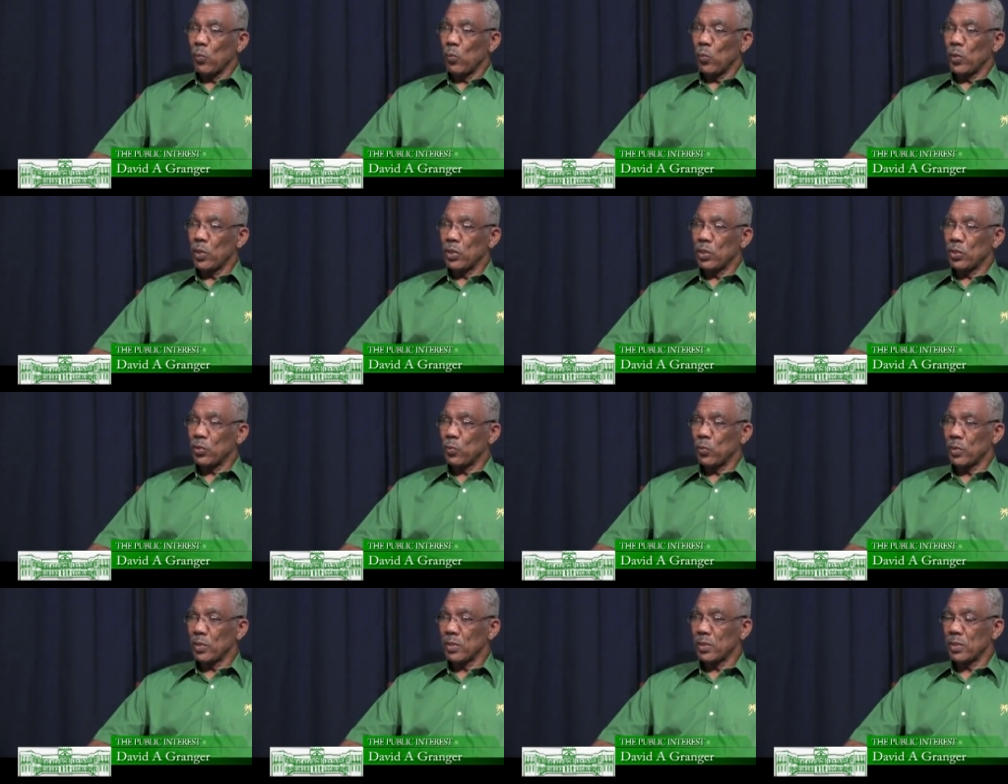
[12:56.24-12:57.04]

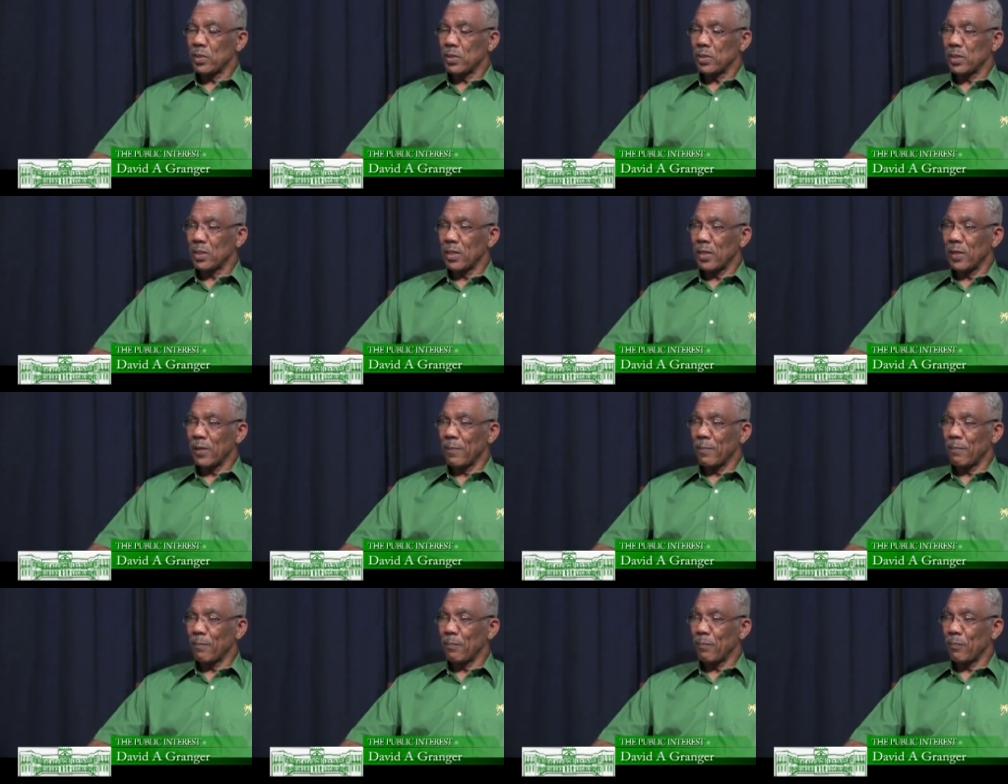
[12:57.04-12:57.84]
which was
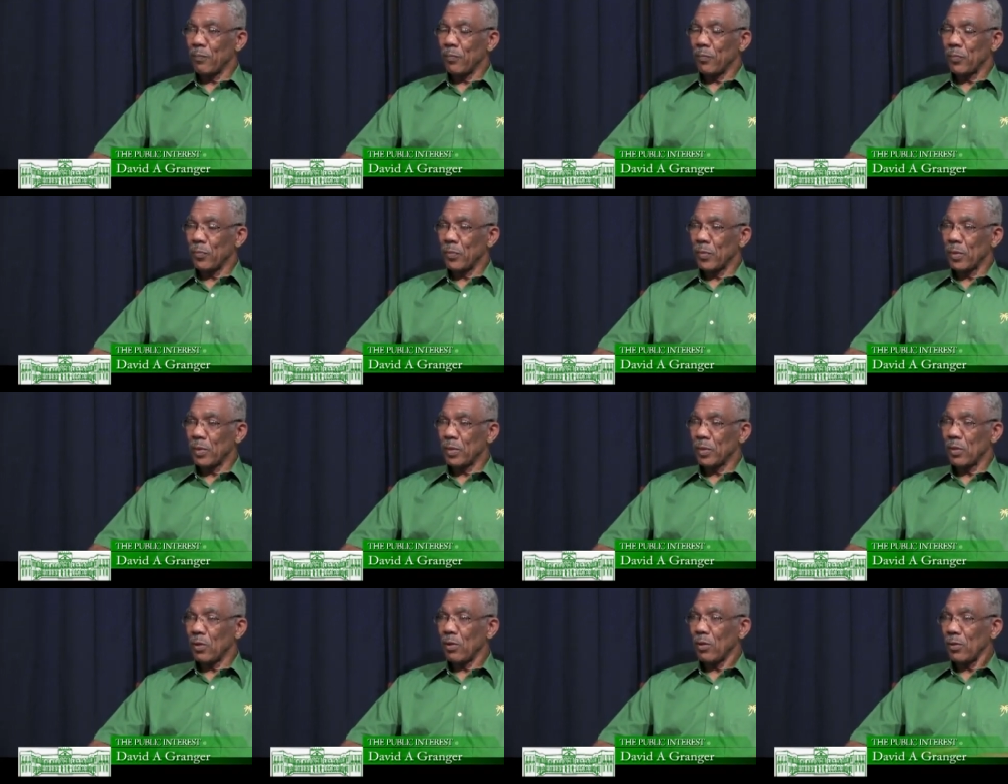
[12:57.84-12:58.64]
um,
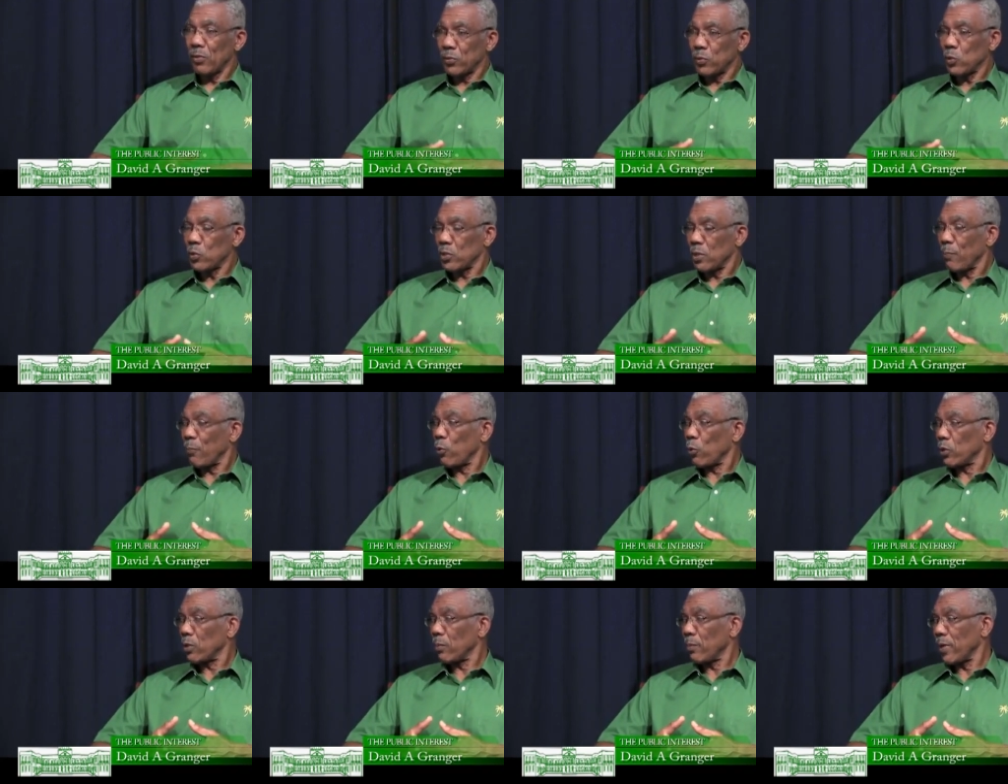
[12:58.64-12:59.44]
also
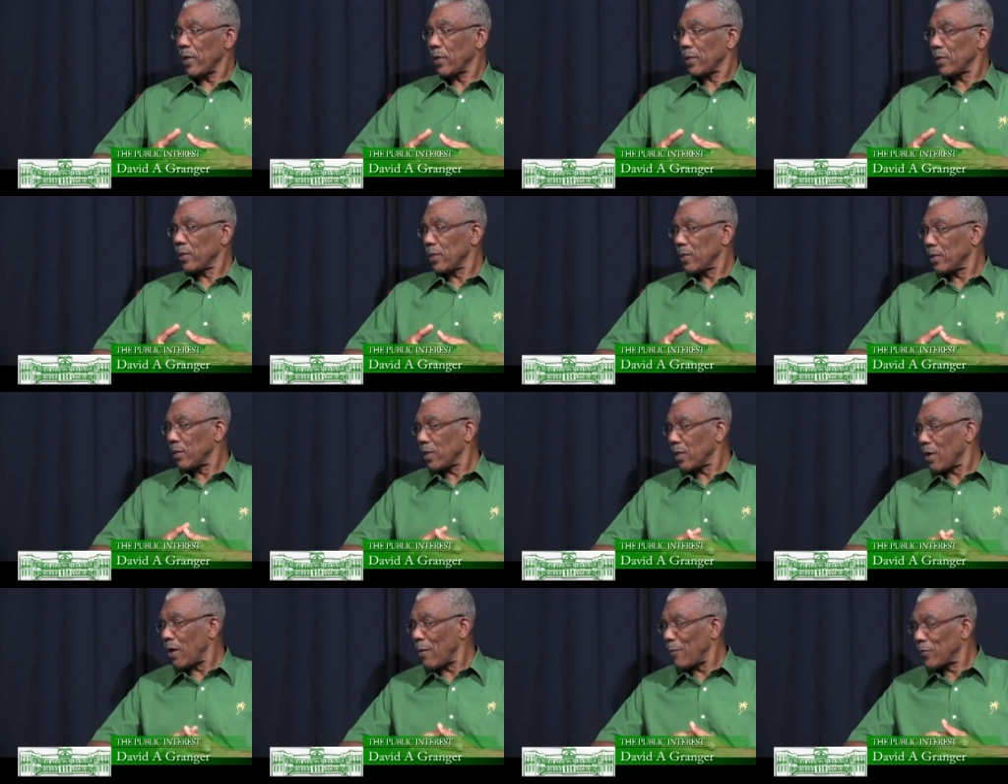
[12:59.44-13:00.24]
supported by the,
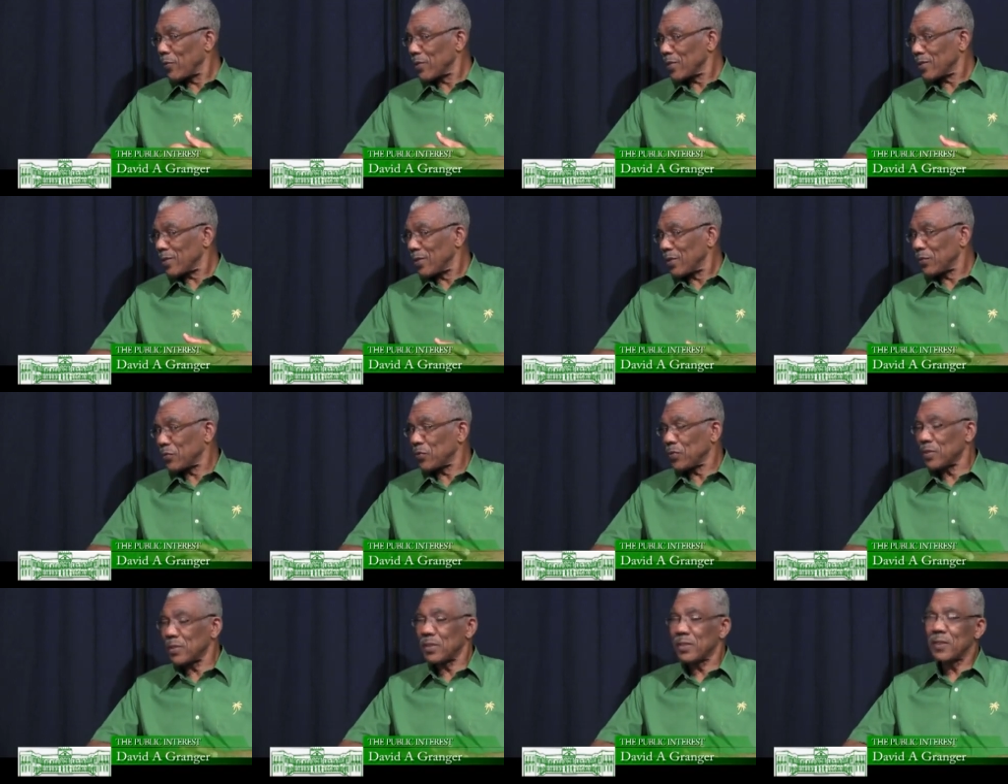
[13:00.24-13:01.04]
the communist
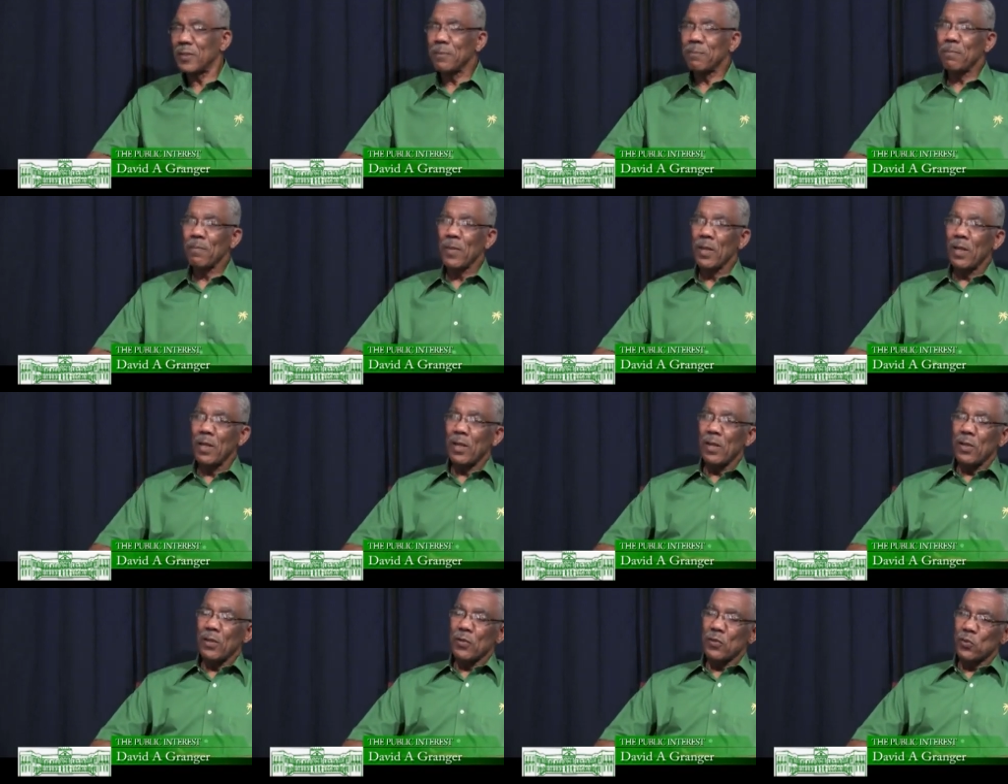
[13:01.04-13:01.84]
countries.
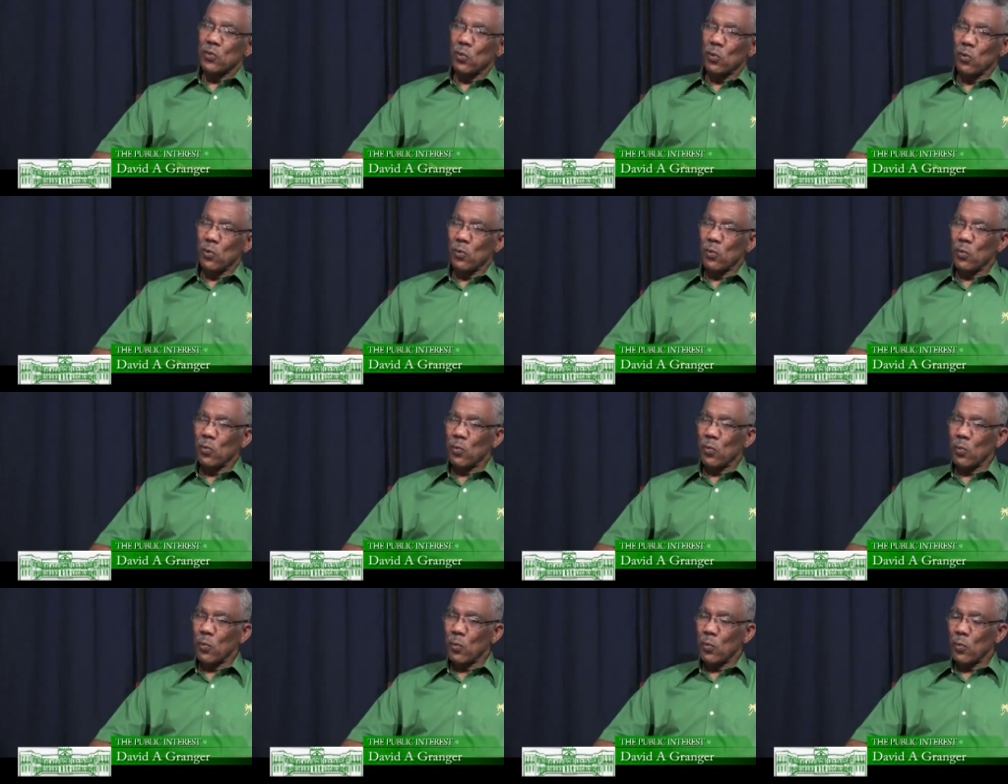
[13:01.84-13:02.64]

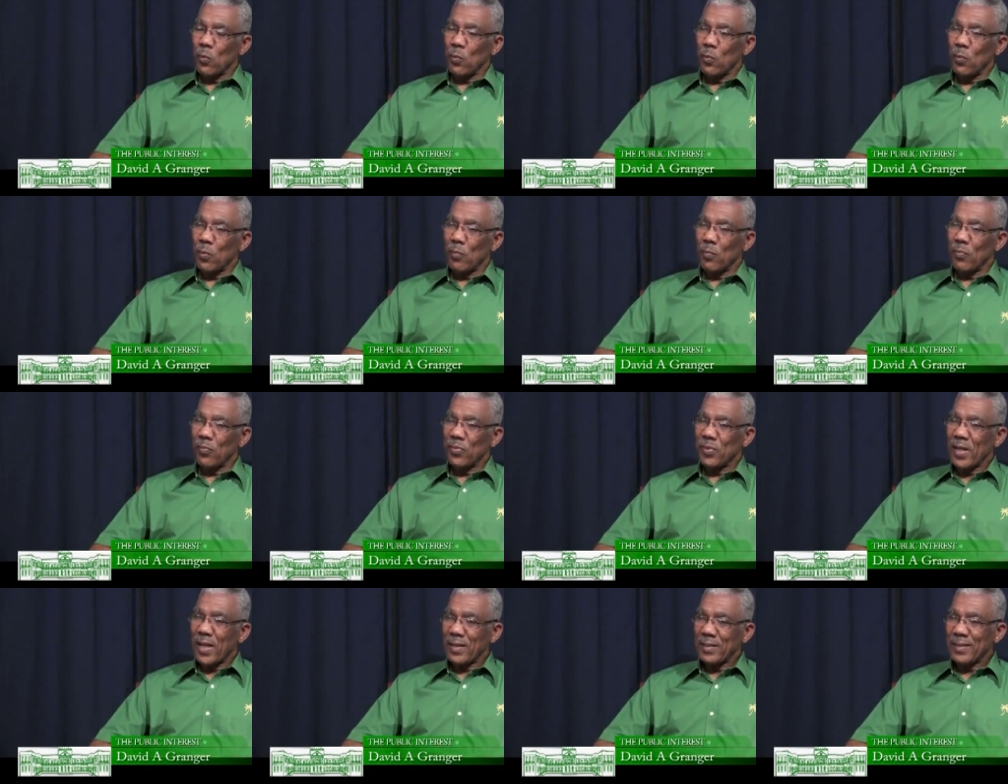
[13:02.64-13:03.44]
So
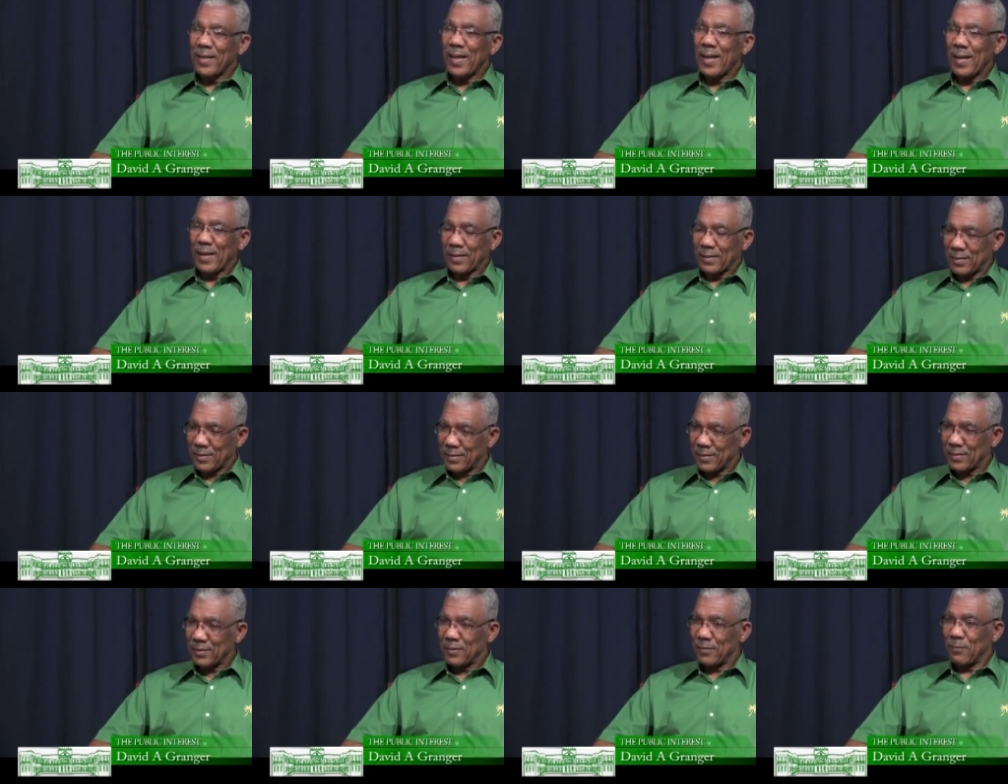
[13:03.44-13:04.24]
that
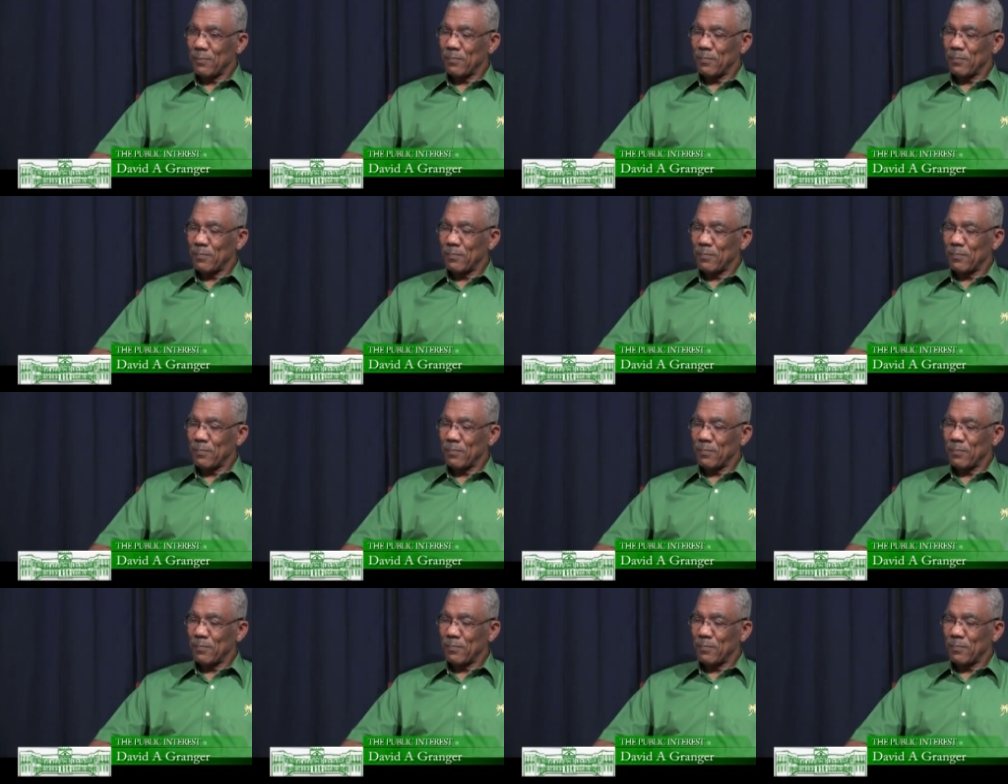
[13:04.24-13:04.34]
act,